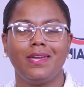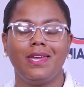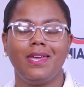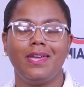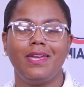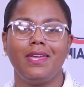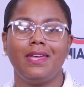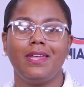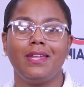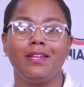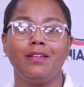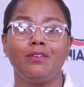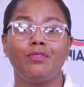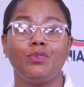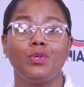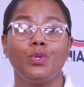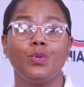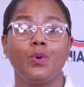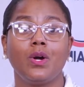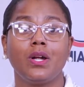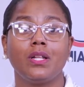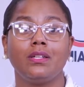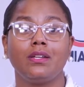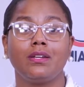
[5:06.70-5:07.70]
And if you
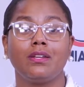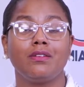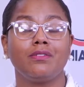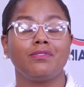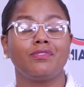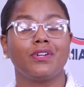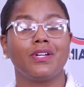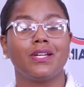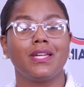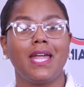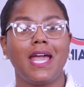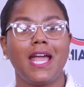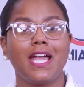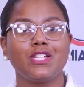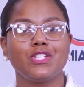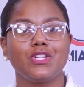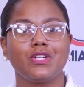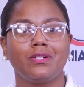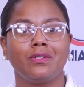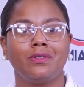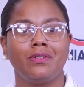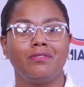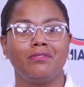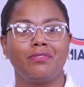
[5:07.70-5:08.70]
are looking for
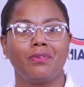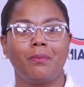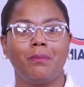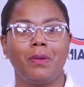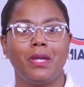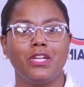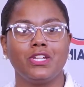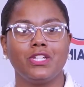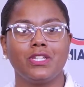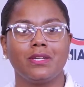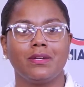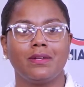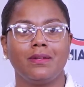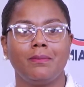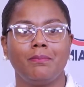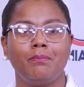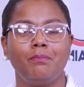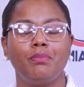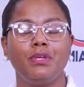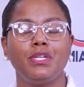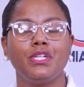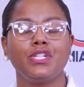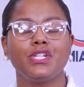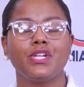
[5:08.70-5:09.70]
national information,
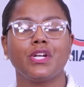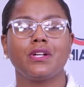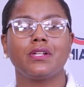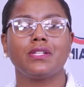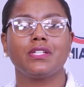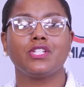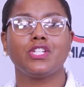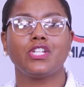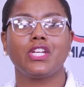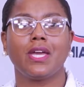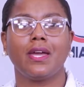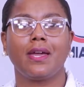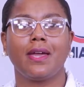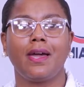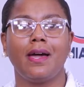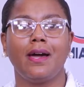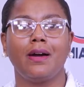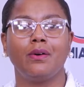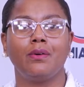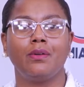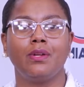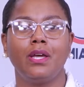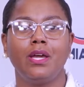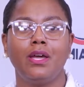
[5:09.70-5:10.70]
be sure to check
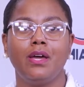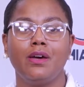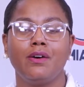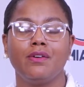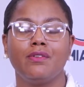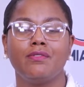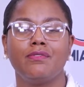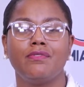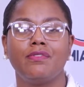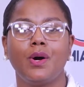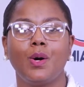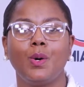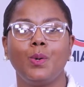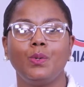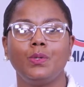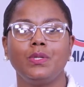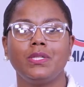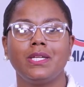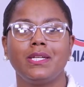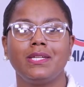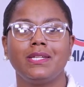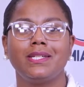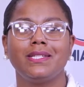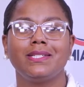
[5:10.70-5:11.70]
out
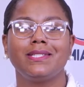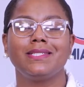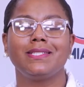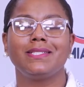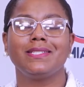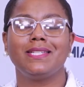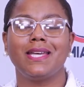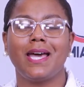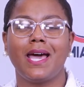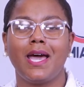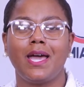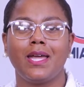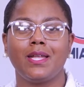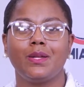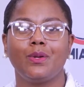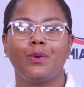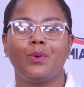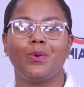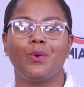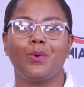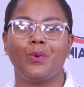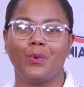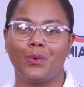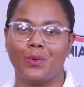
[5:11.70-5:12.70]

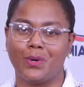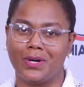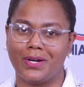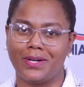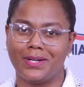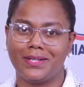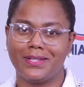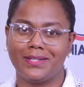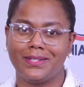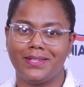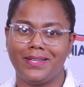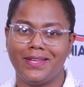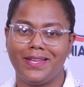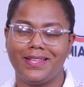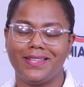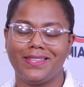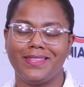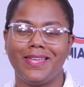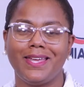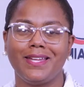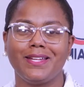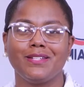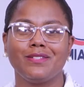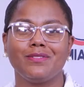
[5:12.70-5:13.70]
vote.org.
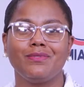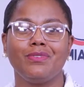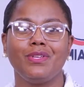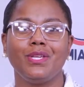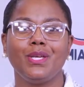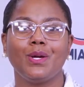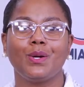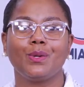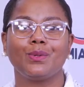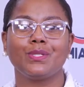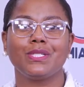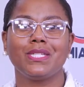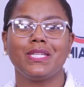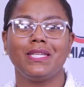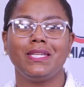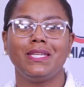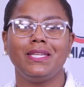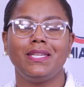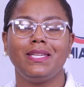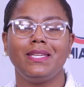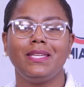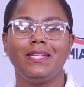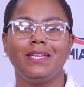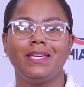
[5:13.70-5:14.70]
That is
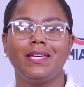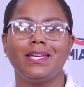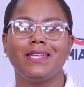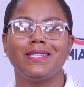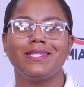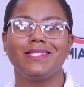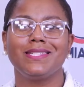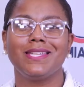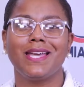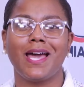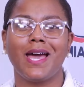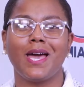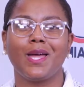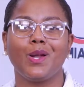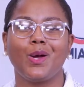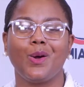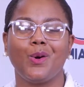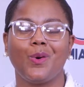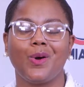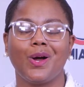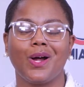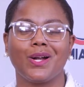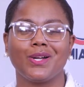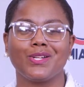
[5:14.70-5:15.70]
vote.org.
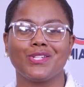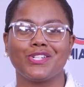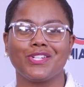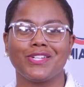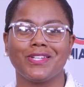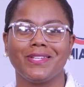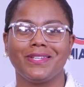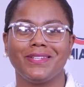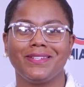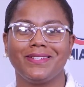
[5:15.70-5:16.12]
minnesotaprimaryelection.org.